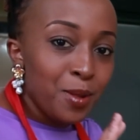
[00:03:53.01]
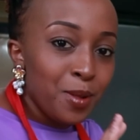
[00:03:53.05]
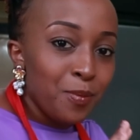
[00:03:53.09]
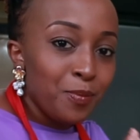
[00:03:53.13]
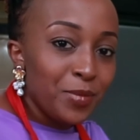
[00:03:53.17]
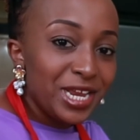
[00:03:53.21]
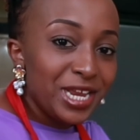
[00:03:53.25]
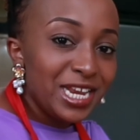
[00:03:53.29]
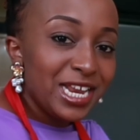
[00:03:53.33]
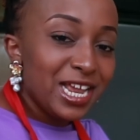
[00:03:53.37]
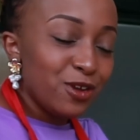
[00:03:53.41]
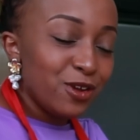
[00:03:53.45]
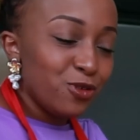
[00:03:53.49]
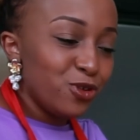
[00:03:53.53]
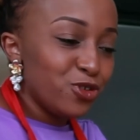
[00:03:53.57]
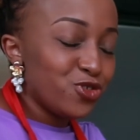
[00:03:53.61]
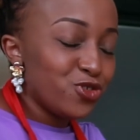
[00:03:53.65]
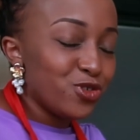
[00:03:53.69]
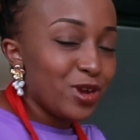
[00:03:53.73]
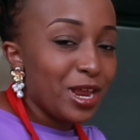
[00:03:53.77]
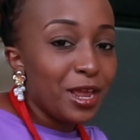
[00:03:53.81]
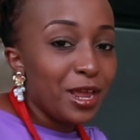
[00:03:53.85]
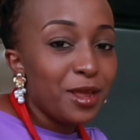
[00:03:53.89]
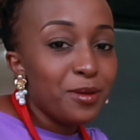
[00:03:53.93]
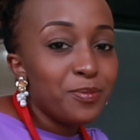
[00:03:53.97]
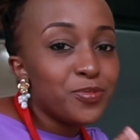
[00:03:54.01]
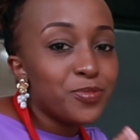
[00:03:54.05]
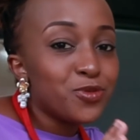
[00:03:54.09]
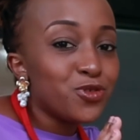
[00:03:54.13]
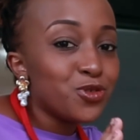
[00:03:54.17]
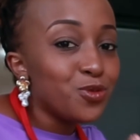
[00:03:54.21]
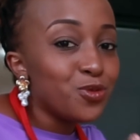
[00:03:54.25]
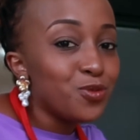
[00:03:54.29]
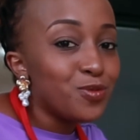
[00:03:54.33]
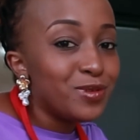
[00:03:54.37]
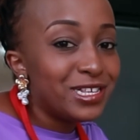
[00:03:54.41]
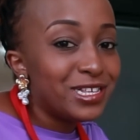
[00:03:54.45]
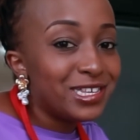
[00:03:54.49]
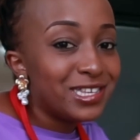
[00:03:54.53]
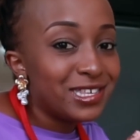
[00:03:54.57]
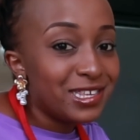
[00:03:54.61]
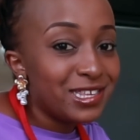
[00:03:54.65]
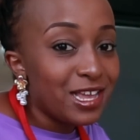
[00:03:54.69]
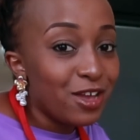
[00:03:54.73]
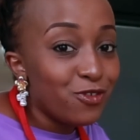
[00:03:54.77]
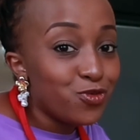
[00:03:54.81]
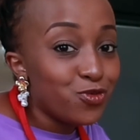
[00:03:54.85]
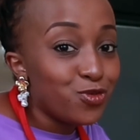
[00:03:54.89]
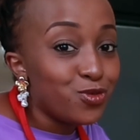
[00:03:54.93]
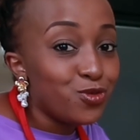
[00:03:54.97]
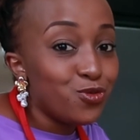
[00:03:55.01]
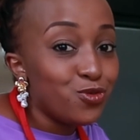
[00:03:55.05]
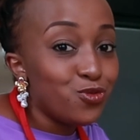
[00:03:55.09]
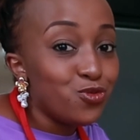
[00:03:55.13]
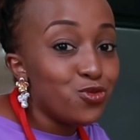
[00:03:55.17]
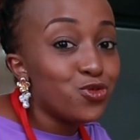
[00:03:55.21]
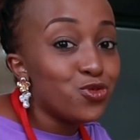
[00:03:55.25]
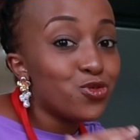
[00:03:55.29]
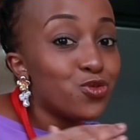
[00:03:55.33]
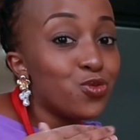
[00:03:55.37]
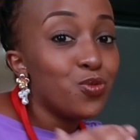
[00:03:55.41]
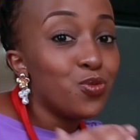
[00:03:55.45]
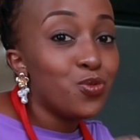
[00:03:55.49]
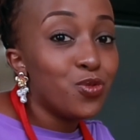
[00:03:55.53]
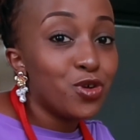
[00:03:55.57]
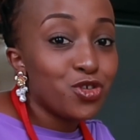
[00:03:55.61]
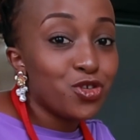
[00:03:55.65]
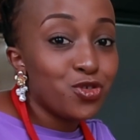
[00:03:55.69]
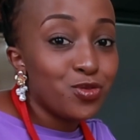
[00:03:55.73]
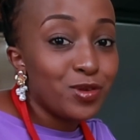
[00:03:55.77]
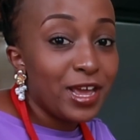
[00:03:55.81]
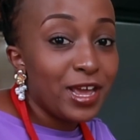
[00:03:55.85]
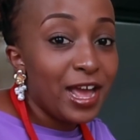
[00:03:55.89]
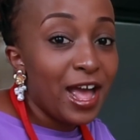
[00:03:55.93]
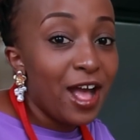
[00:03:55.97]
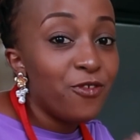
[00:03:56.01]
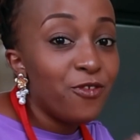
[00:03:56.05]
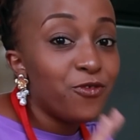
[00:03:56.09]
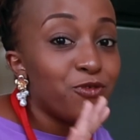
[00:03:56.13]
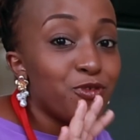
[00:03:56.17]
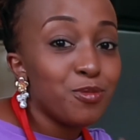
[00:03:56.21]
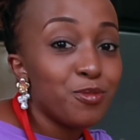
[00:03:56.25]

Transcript: Mine are not ripe, so we'll just have to use what we have.